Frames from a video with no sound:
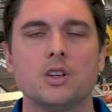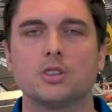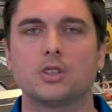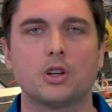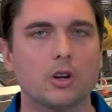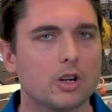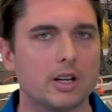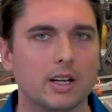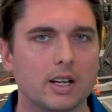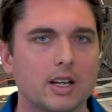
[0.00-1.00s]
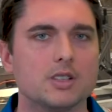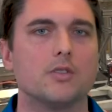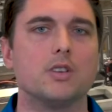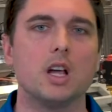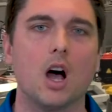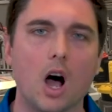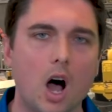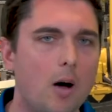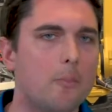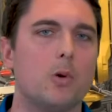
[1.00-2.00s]
Security is of the
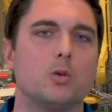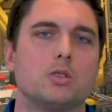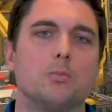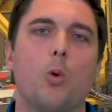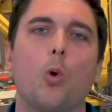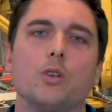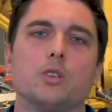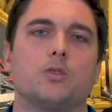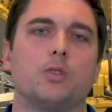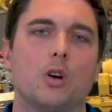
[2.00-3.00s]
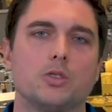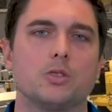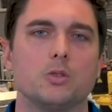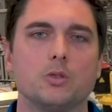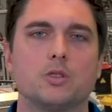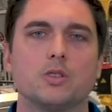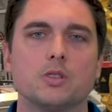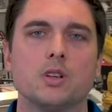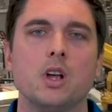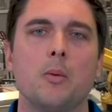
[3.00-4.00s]
utmost importance for our
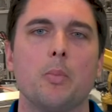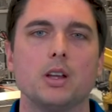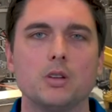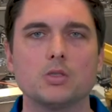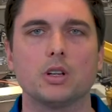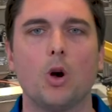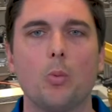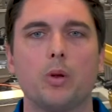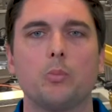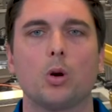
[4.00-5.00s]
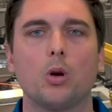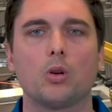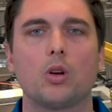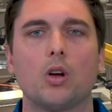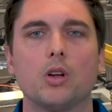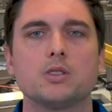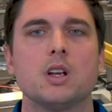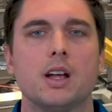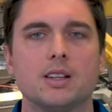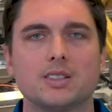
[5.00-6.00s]
solutions. By using open protocols
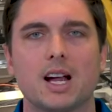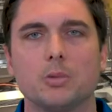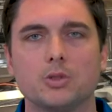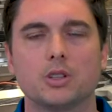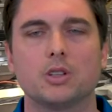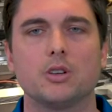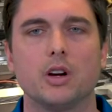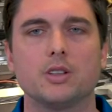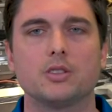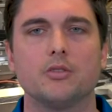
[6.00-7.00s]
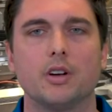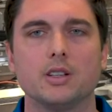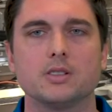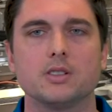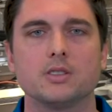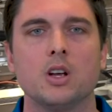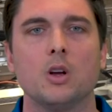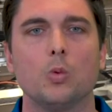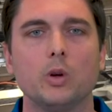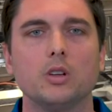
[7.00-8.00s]
and cybersecure edge devices,
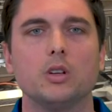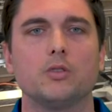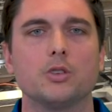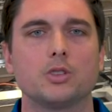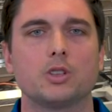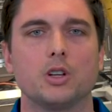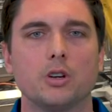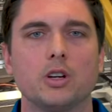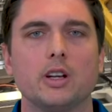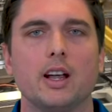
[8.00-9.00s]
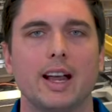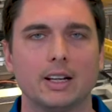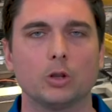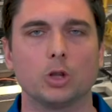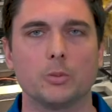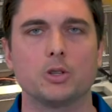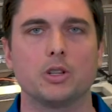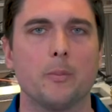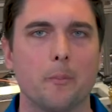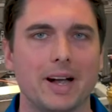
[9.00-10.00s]
we deliver security and
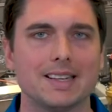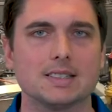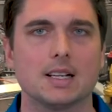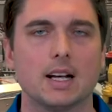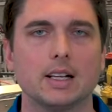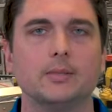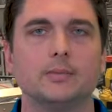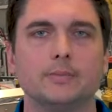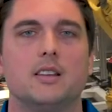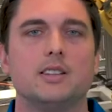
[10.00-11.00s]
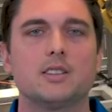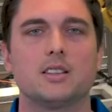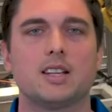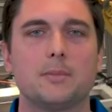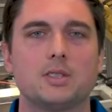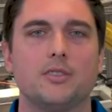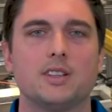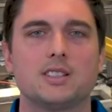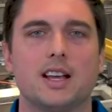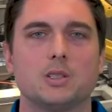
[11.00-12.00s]
encryption by design. These are the types of
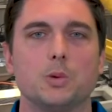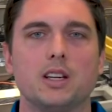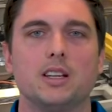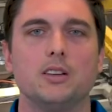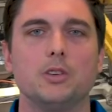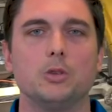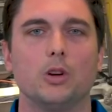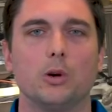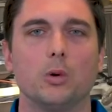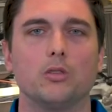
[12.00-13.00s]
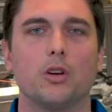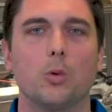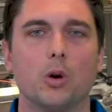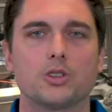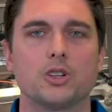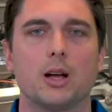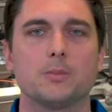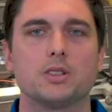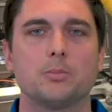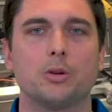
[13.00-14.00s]
insights we can give you during one of our
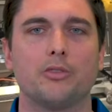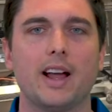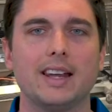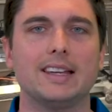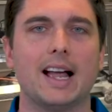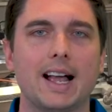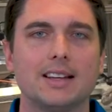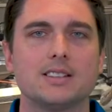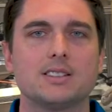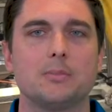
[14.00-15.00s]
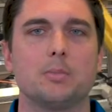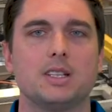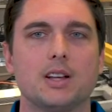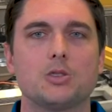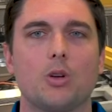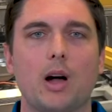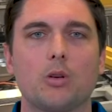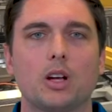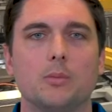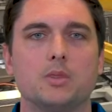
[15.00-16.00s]
workshops, providing guidance and potential
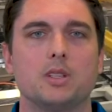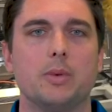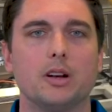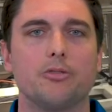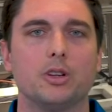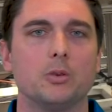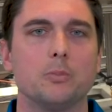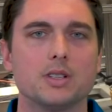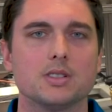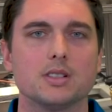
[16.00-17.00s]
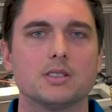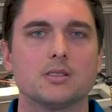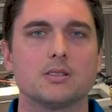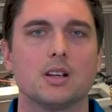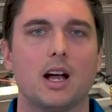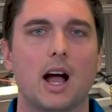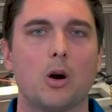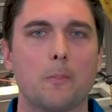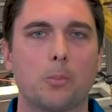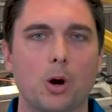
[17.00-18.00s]
outcomes to benefit your business.
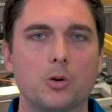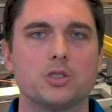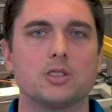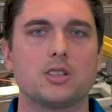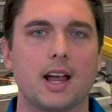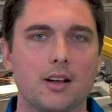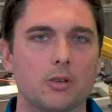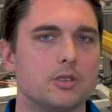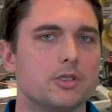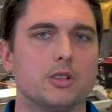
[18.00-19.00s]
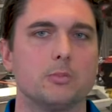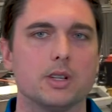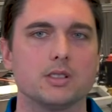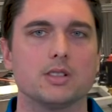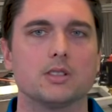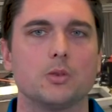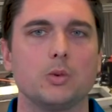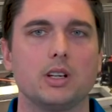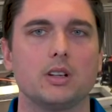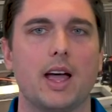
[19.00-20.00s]
Our approach is tailored to your business so
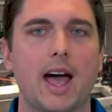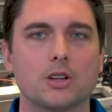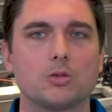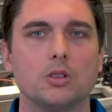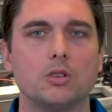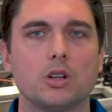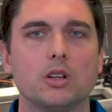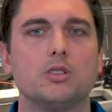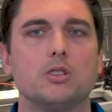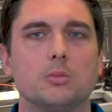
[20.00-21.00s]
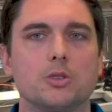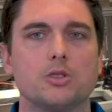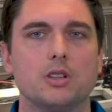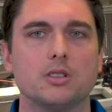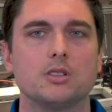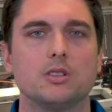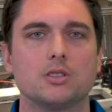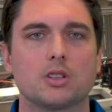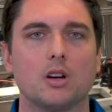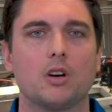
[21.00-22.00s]
we can actually look into your machines to
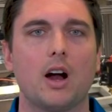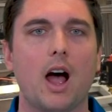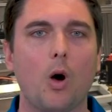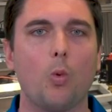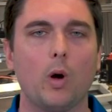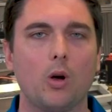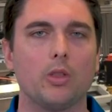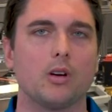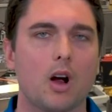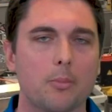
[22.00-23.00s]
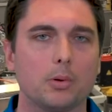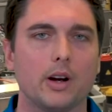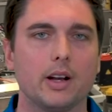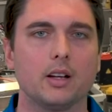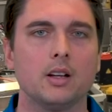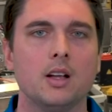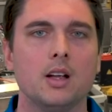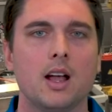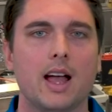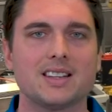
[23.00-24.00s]
discover how well they're operating.
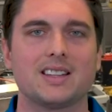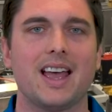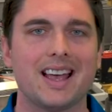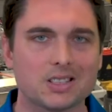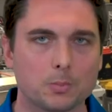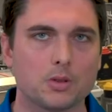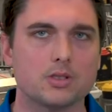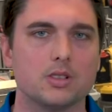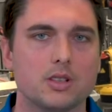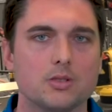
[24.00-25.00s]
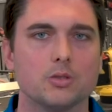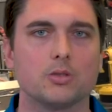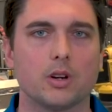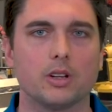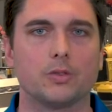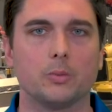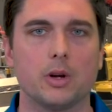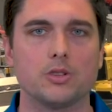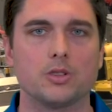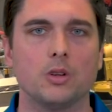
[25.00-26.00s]
As experts in digital
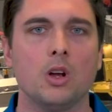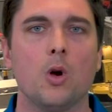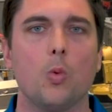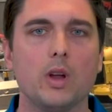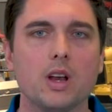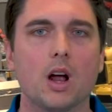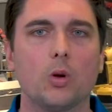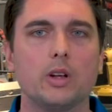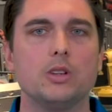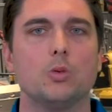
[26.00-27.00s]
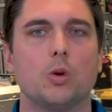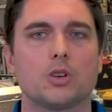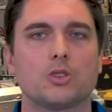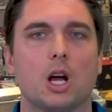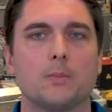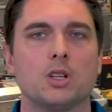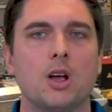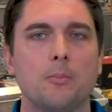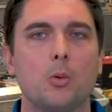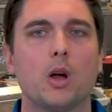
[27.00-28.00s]
transformation, we not only do workshops,
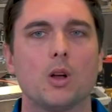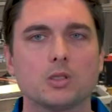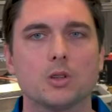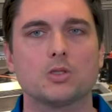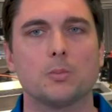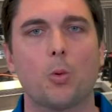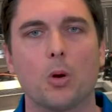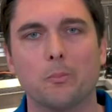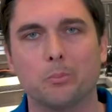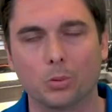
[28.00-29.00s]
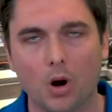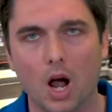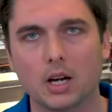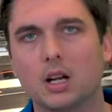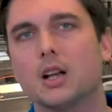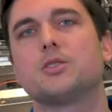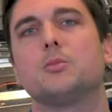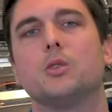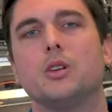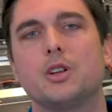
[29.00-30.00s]
but we also support broad
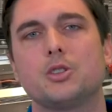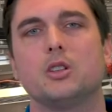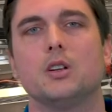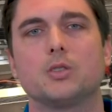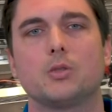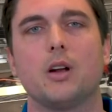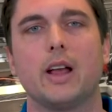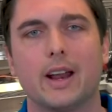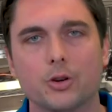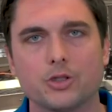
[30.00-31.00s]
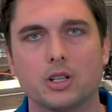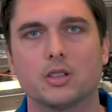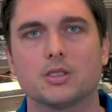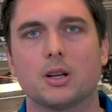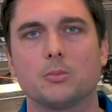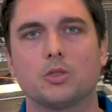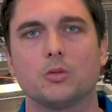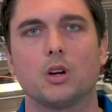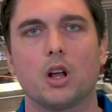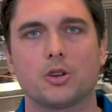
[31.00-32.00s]
customer initiatives around energy
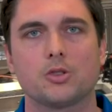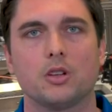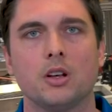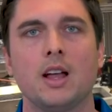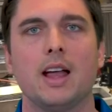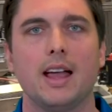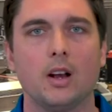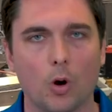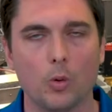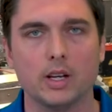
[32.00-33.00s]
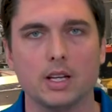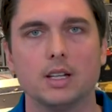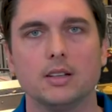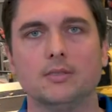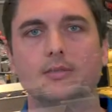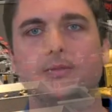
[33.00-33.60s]
consumption reduction and OEE.